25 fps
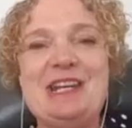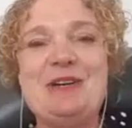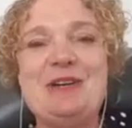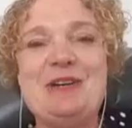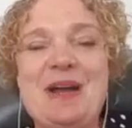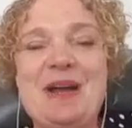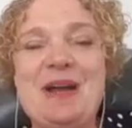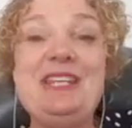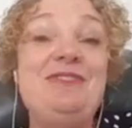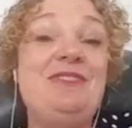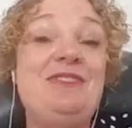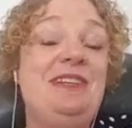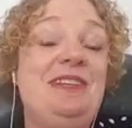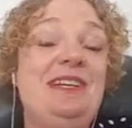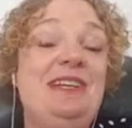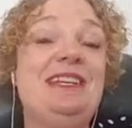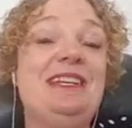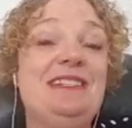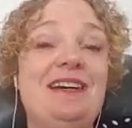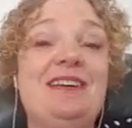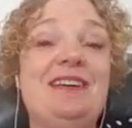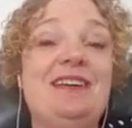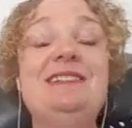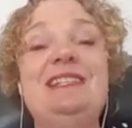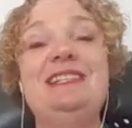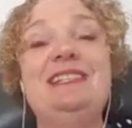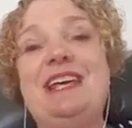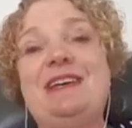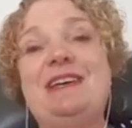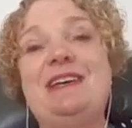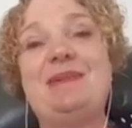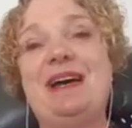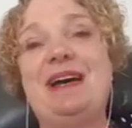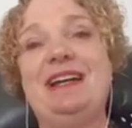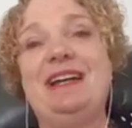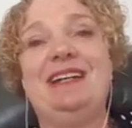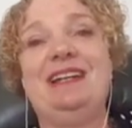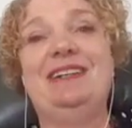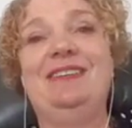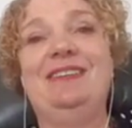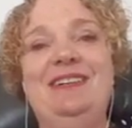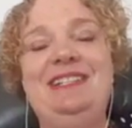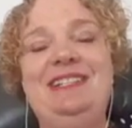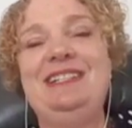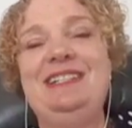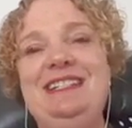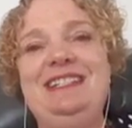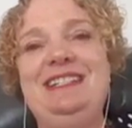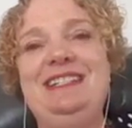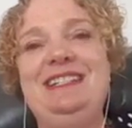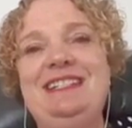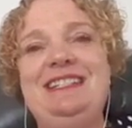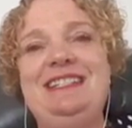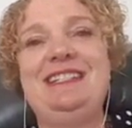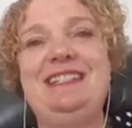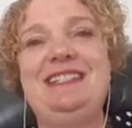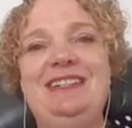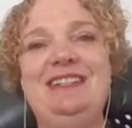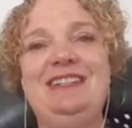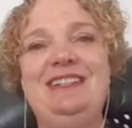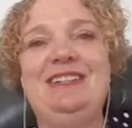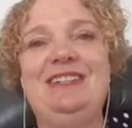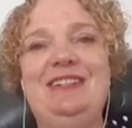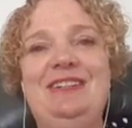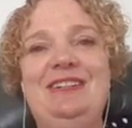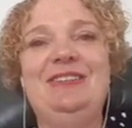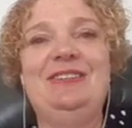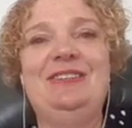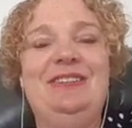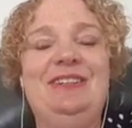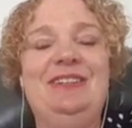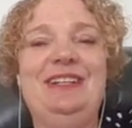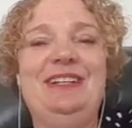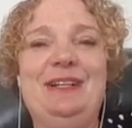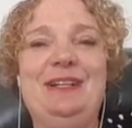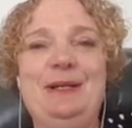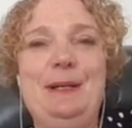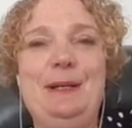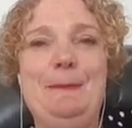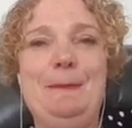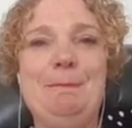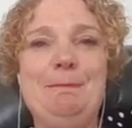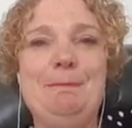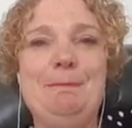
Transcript: are ways for you to get known in that market, which is so cool, you know.